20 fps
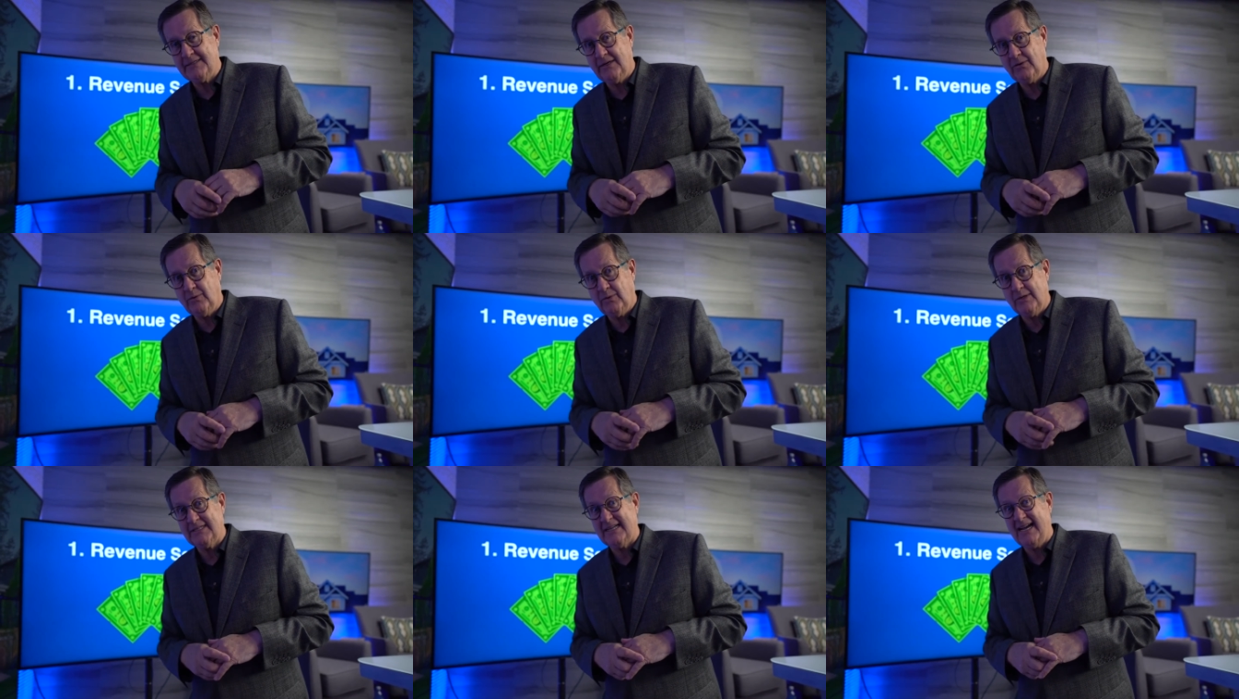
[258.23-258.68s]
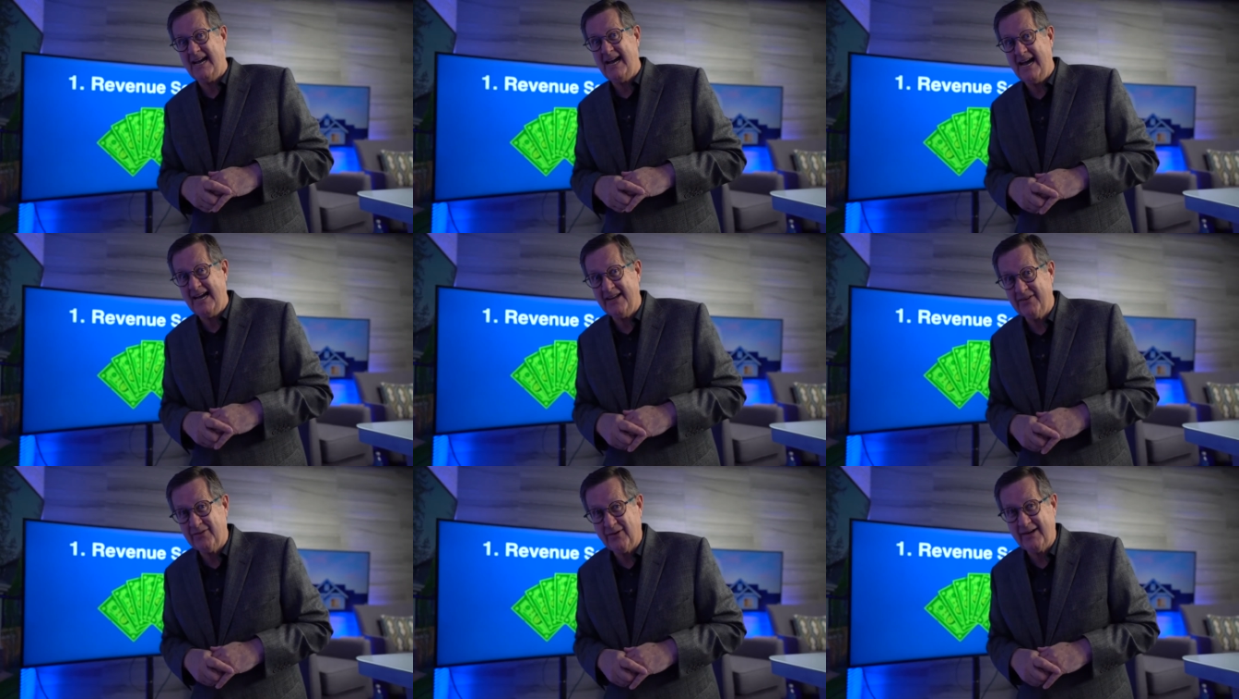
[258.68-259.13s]
It was
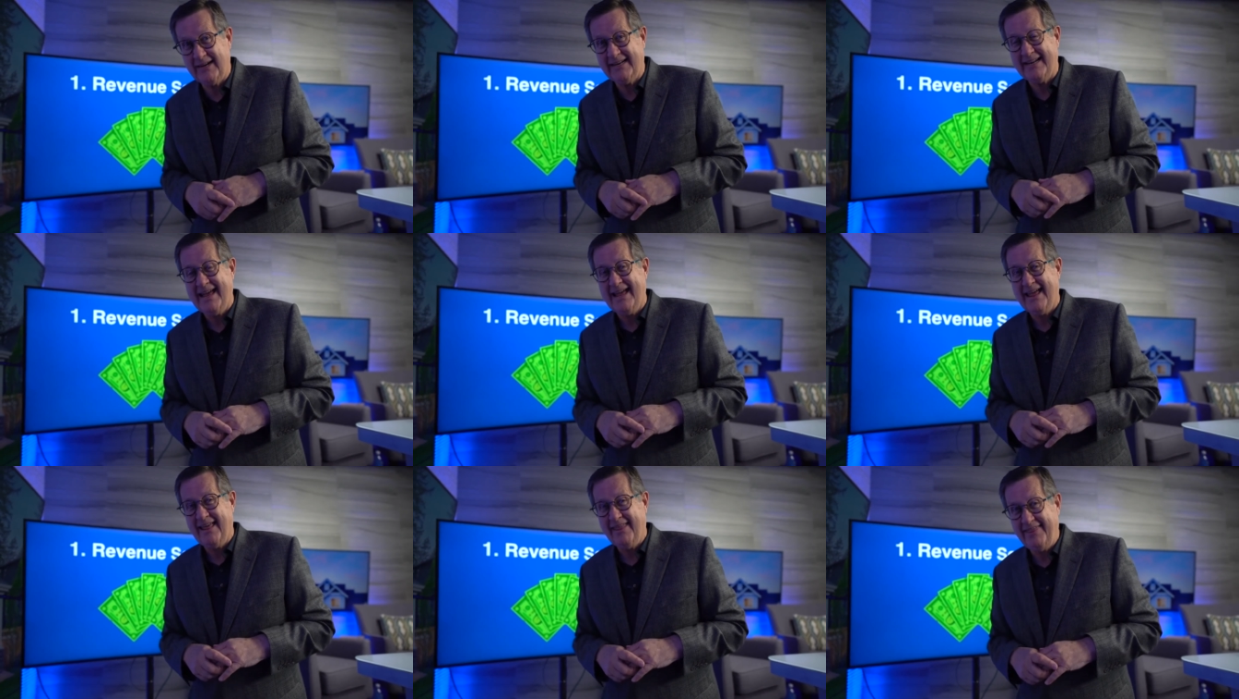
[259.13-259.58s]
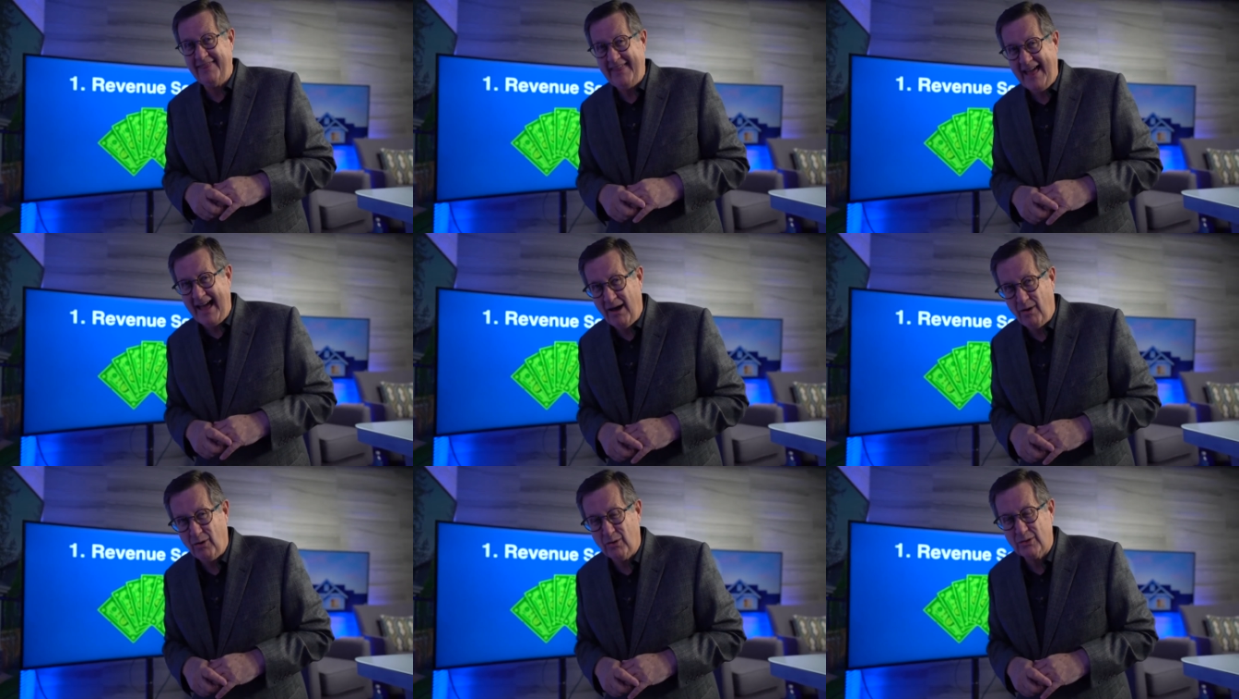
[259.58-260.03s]

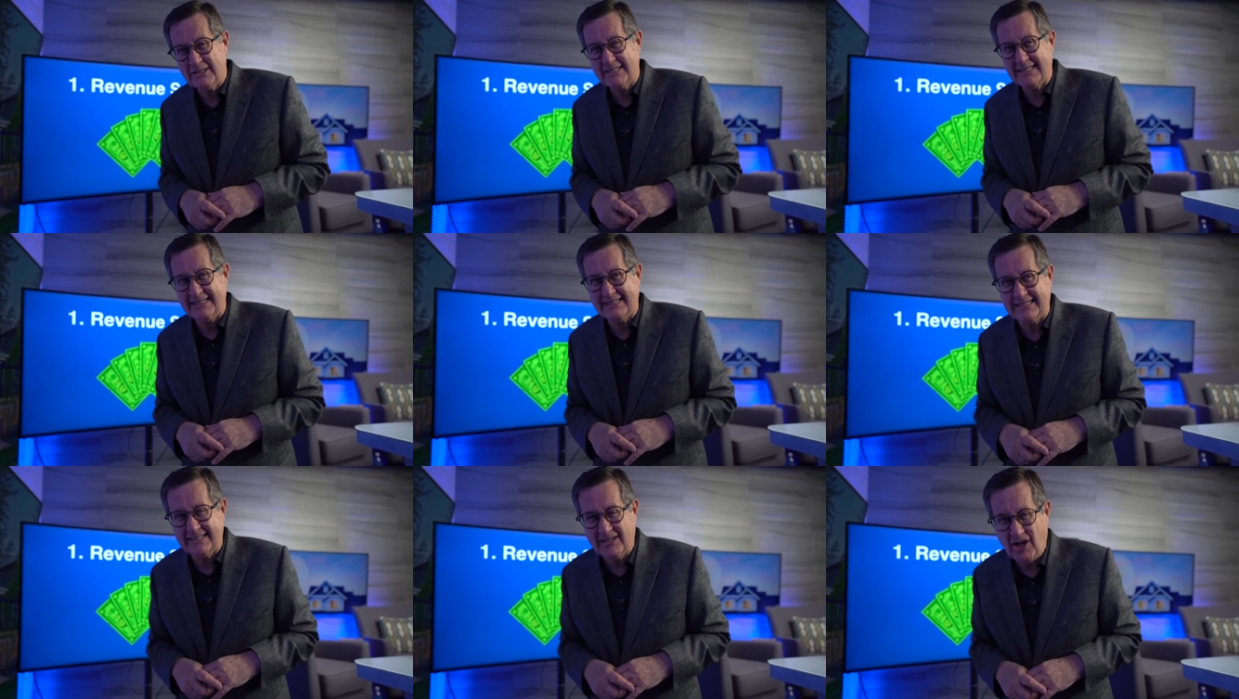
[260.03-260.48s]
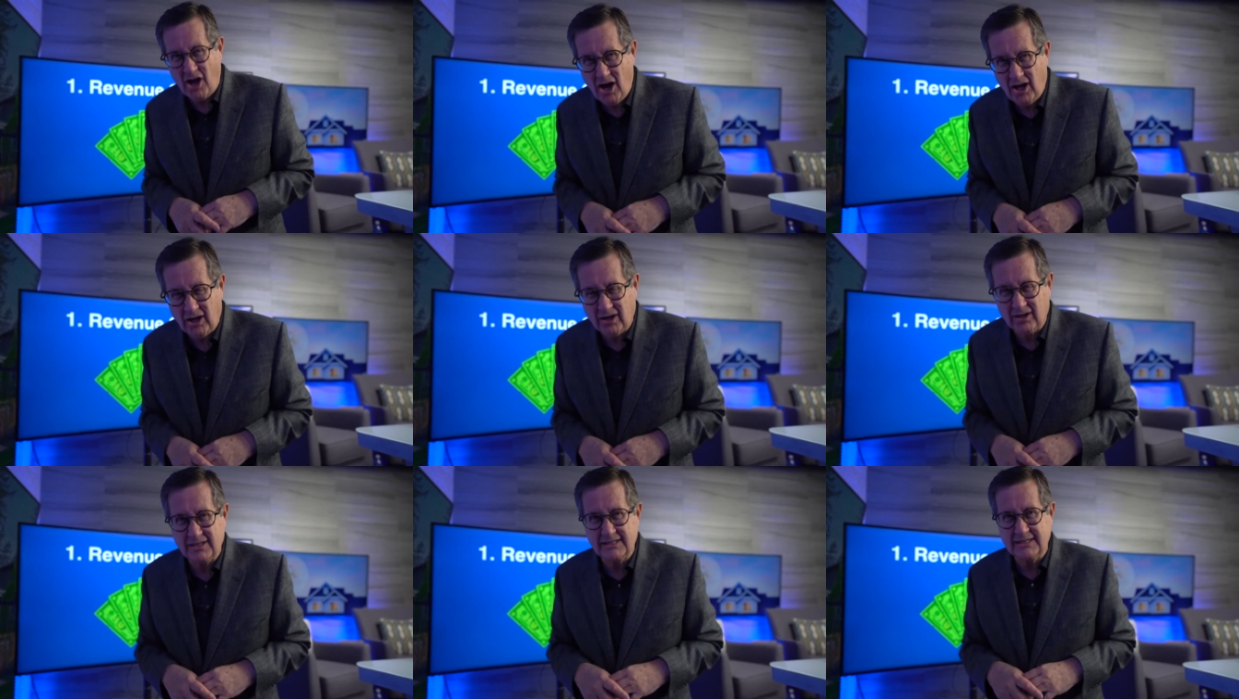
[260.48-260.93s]

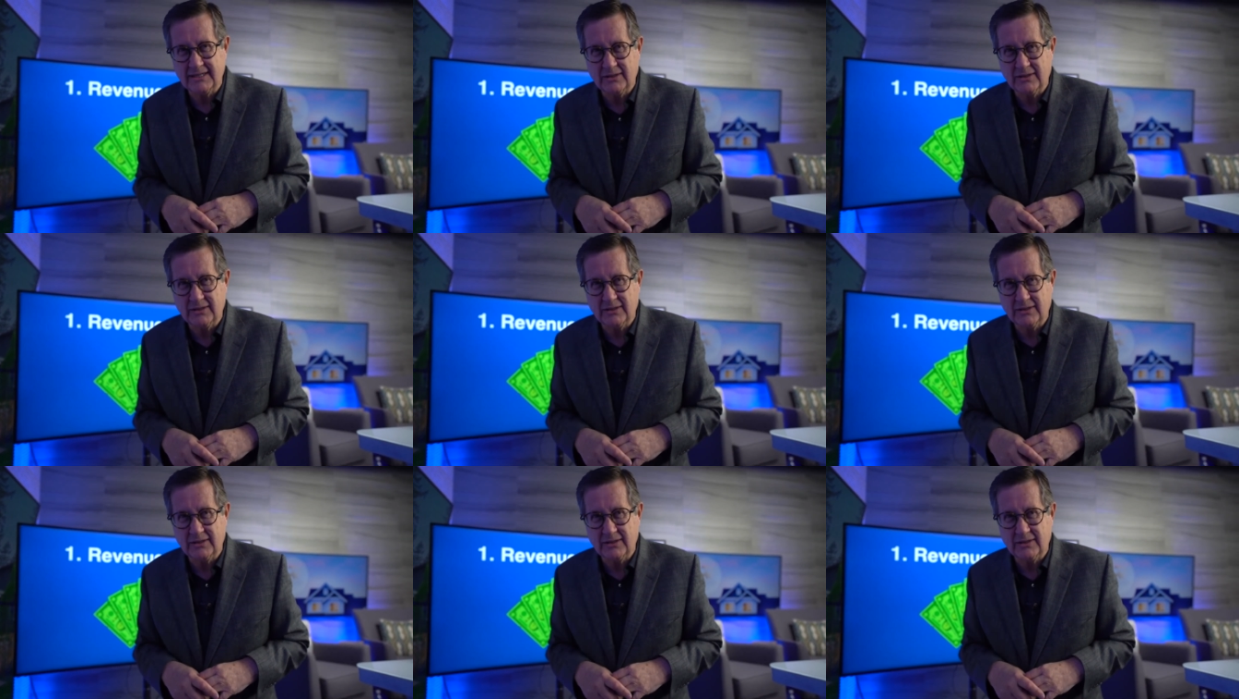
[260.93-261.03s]
$100,000